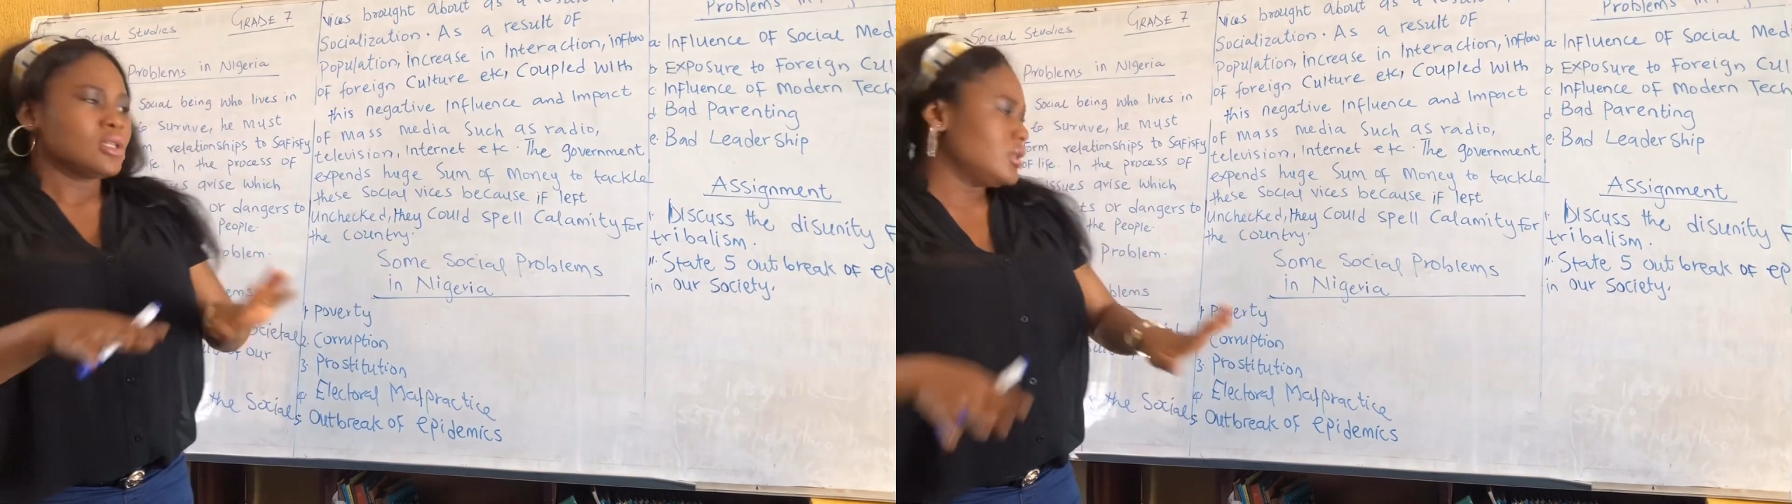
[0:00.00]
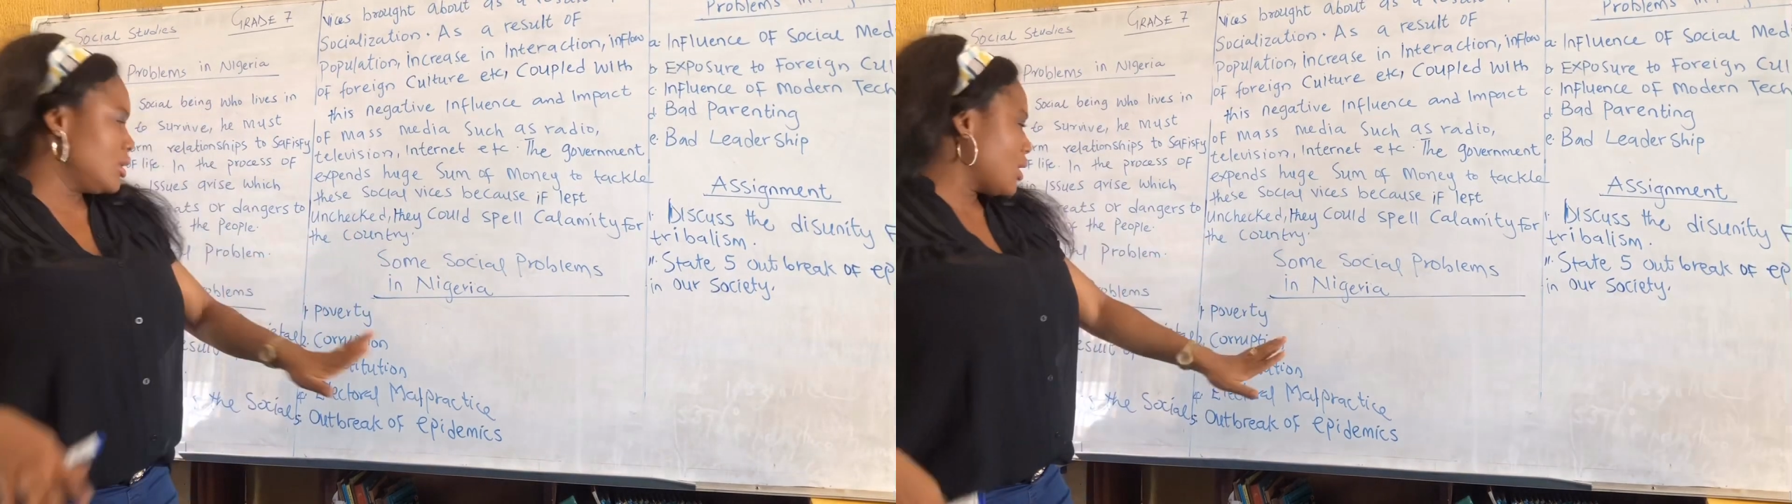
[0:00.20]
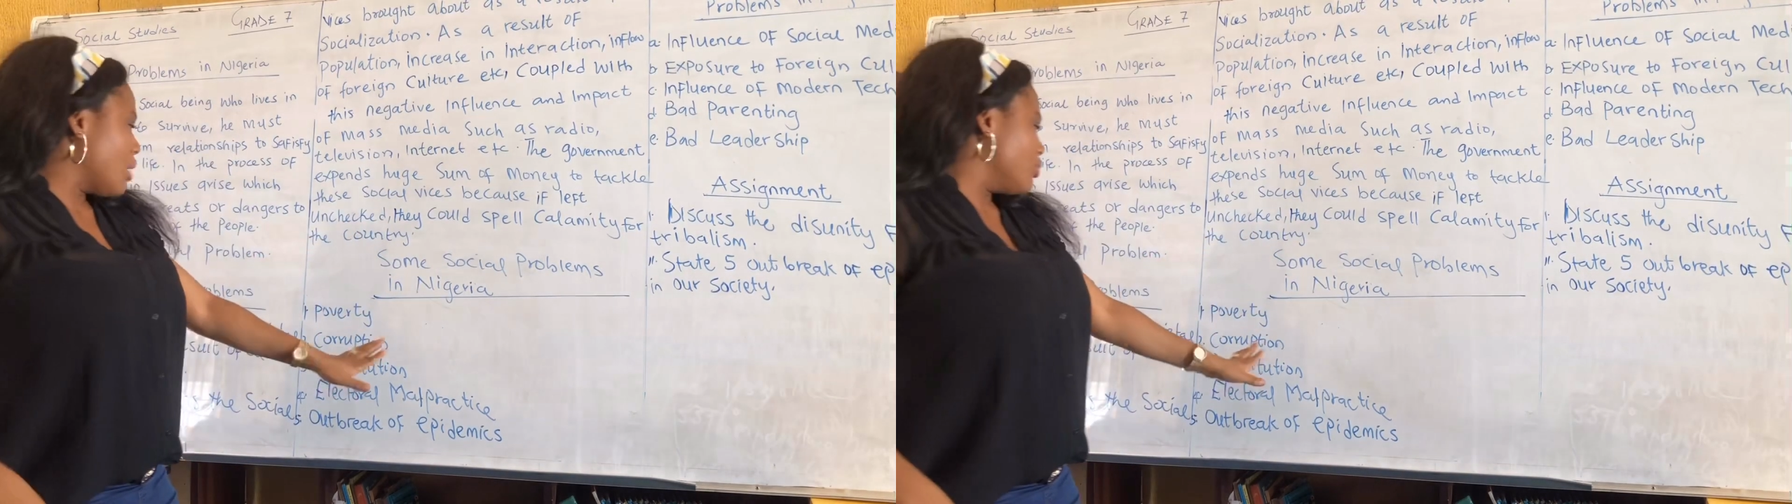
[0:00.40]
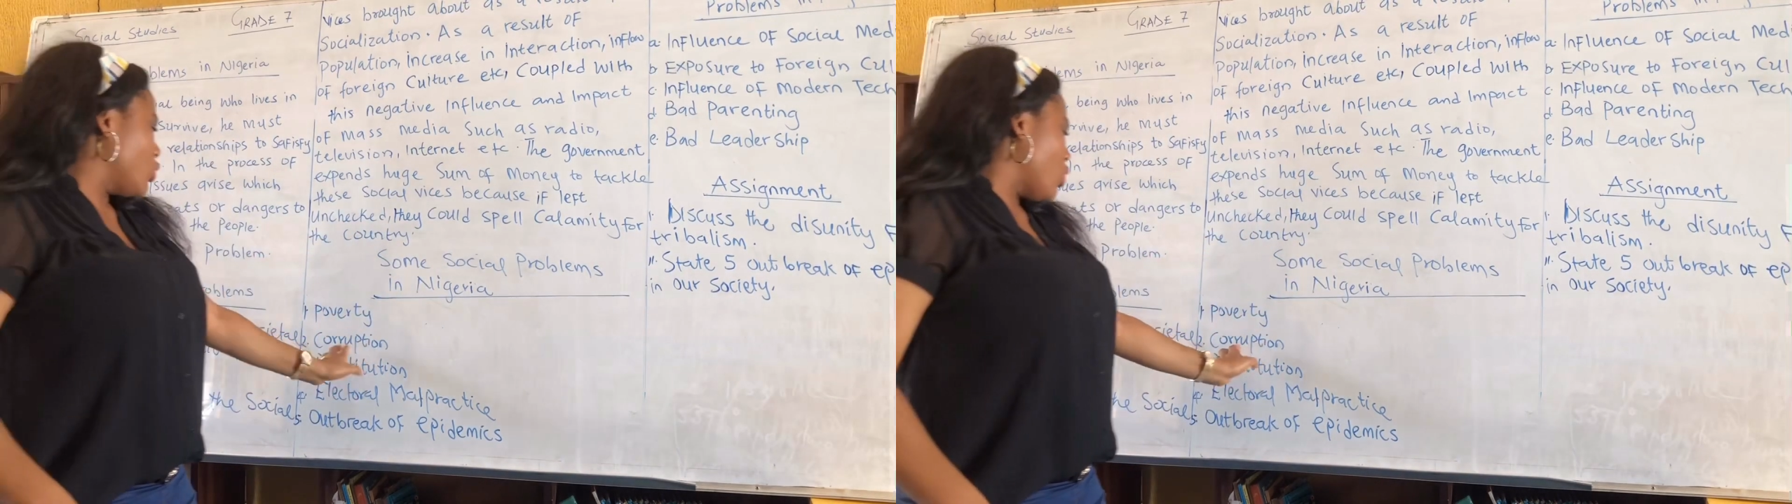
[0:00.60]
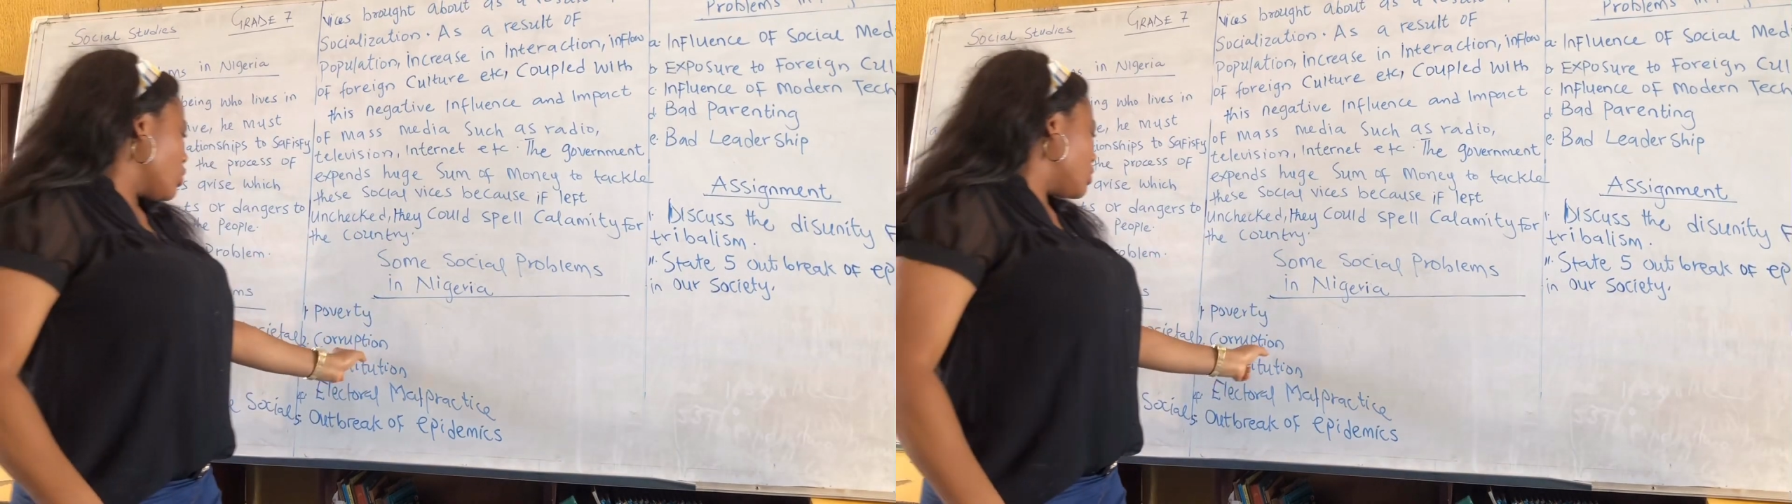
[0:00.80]
This can
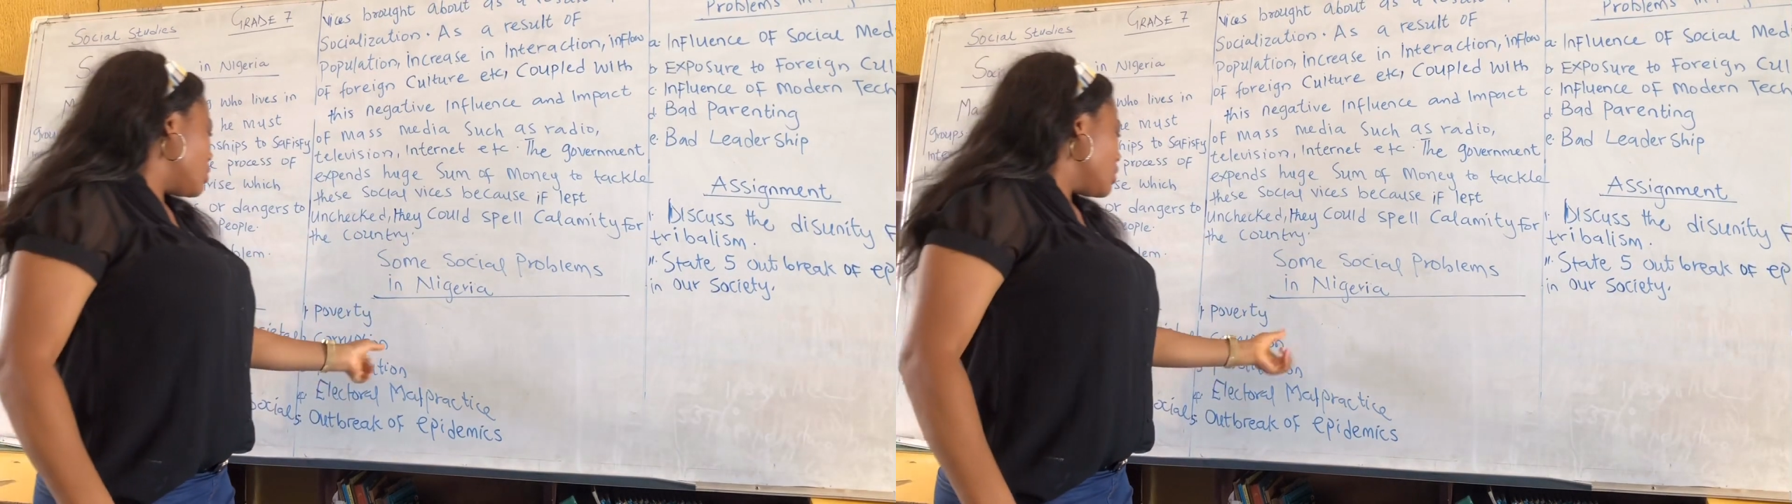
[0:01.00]
cause